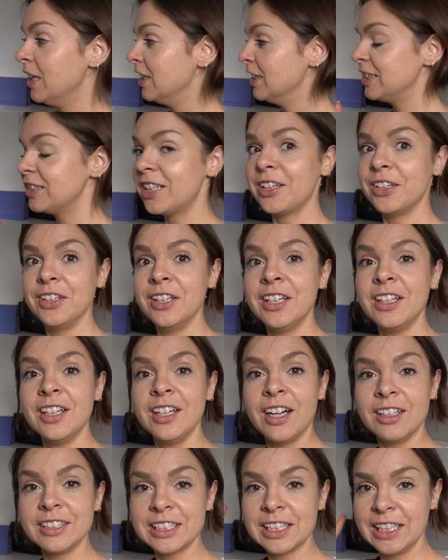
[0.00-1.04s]
So I
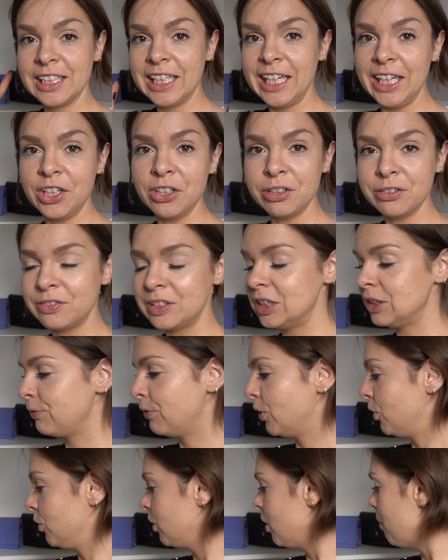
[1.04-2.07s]
was gonna kick off this
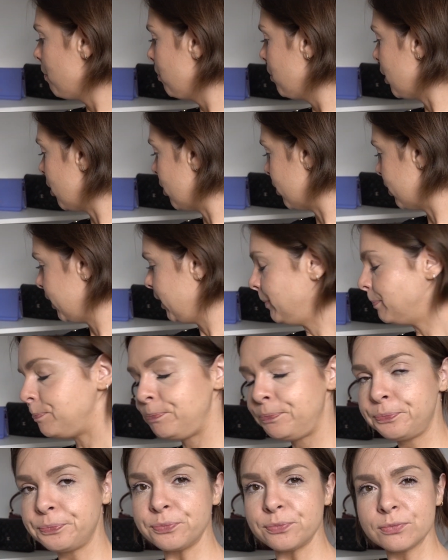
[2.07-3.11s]
vlog by
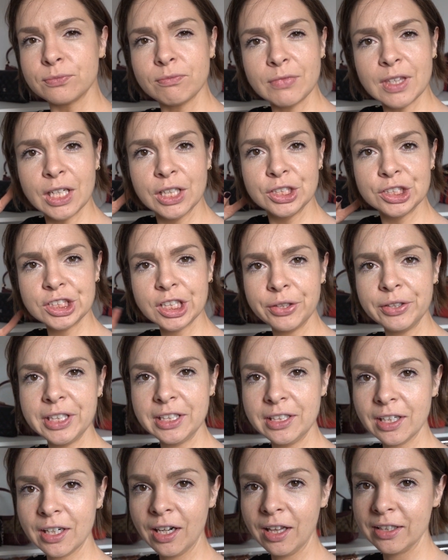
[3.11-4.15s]
showing
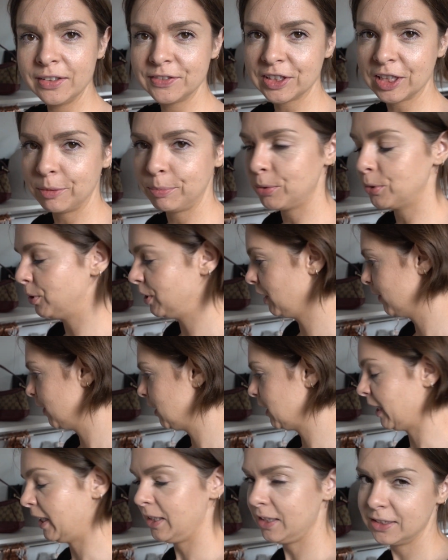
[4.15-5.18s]
you the clothes that I bought the other
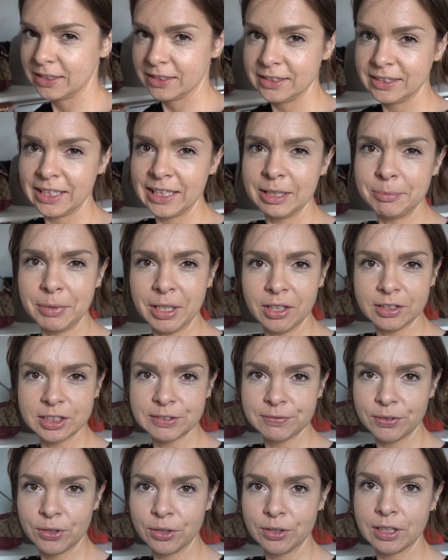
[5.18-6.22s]
day, because I said in my
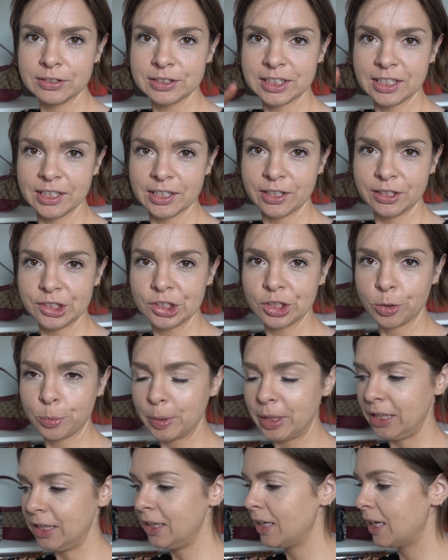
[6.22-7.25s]
last vlog I was going to go
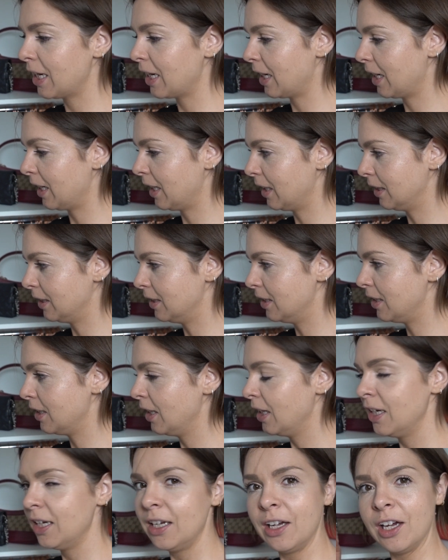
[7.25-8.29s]
shopping and
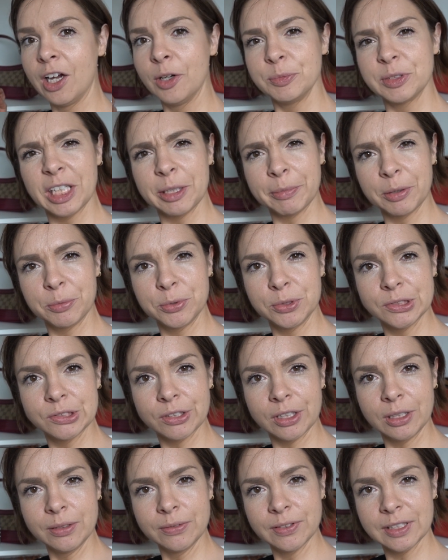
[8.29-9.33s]
update my
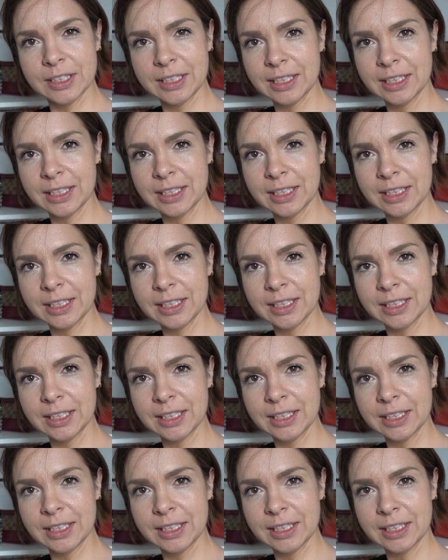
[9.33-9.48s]
wardrobe for the